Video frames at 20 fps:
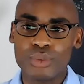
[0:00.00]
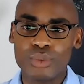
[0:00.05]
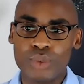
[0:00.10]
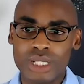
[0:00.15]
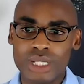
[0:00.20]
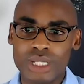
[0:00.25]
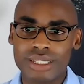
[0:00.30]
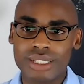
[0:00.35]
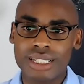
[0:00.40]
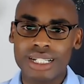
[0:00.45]

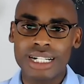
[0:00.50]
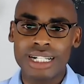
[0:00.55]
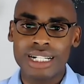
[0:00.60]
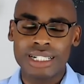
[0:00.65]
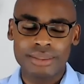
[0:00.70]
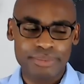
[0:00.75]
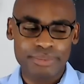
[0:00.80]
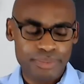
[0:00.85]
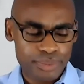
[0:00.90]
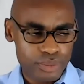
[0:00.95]
one
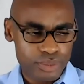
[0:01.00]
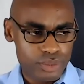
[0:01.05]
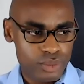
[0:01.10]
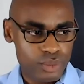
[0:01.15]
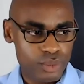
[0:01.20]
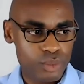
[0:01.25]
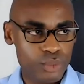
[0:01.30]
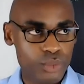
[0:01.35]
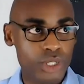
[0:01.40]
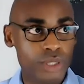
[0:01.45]

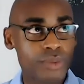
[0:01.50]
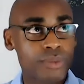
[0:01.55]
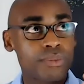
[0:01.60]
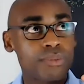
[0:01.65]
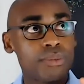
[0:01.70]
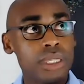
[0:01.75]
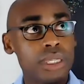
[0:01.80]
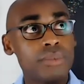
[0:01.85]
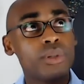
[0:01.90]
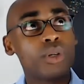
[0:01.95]
with
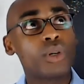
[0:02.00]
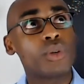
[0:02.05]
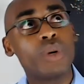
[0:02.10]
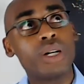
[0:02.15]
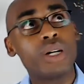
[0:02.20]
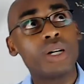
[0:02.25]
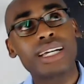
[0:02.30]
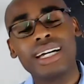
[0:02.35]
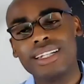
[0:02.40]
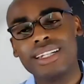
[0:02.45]
people with
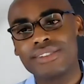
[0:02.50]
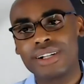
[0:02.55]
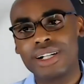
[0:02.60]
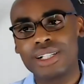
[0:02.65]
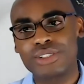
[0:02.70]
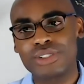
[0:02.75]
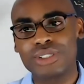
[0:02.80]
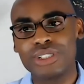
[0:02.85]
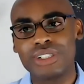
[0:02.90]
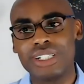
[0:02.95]
one kind of
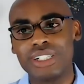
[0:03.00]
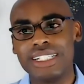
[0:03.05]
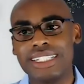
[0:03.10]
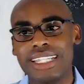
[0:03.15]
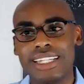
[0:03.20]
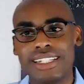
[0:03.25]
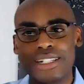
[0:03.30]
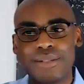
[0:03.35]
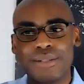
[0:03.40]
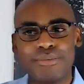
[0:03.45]
cultural
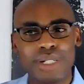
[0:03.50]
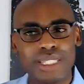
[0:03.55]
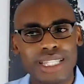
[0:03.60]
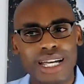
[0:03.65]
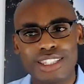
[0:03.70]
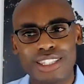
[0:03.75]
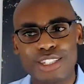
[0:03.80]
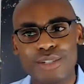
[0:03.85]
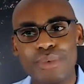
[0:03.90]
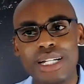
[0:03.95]
orientation, but
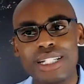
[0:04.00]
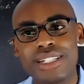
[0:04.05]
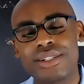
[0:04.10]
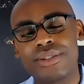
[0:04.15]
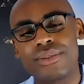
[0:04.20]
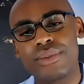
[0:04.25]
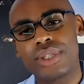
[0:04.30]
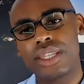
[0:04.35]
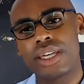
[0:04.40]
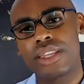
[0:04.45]
not so much
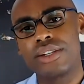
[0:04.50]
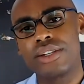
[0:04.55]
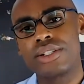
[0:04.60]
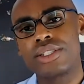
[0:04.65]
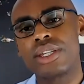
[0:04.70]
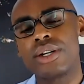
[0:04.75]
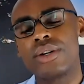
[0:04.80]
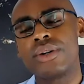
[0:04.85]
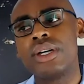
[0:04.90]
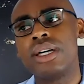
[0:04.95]
with others.
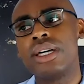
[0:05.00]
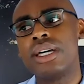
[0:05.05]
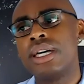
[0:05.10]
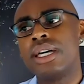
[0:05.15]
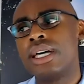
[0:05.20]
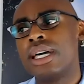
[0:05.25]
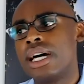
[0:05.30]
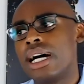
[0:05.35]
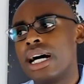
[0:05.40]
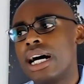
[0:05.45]
So
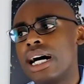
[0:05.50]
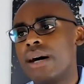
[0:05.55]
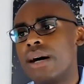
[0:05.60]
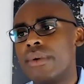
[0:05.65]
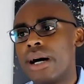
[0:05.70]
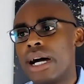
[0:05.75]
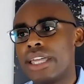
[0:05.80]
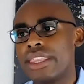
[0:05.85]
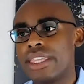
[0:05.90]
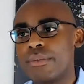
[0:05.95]

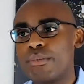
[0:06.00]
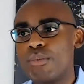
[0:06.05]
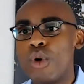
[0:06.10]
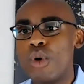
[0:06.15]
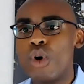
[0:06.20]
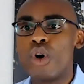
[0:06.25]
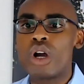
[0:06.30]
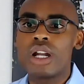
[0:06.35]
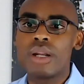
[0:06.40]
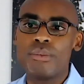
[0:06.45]
I think
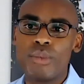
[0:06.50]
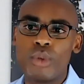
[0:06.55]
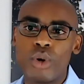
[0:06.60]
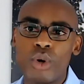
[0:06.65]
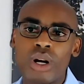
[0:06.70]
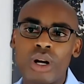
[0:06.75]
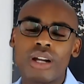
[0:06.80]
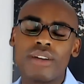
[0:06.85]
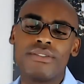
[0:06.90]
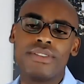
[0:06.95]
more and
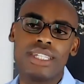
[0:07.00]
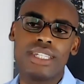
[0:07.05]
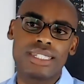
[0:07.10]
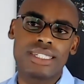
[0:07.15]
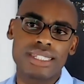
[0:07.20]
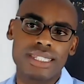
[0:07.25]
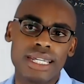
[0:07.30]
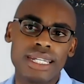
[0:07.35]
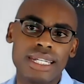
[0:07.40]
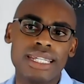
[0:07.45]
more of these
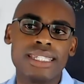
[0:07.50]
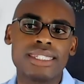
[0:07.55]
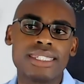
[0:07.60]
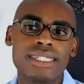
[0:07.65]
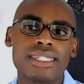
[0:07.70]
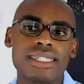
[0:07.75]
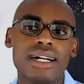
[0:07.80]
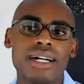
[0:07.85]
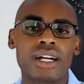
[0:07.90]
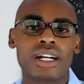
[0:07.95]
studies
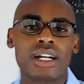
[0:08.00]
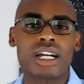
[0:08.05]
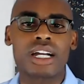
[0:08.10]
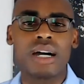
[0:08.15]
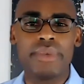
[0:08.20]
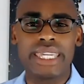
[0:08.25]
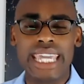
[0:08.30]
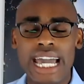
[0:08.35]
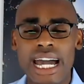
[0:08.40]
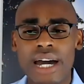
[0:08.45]
are
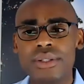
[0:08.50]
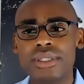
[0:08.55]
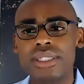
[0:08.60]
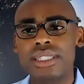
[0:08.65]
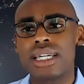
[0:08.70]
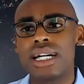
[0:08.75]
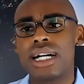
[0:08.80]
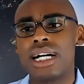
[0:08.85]
coming out.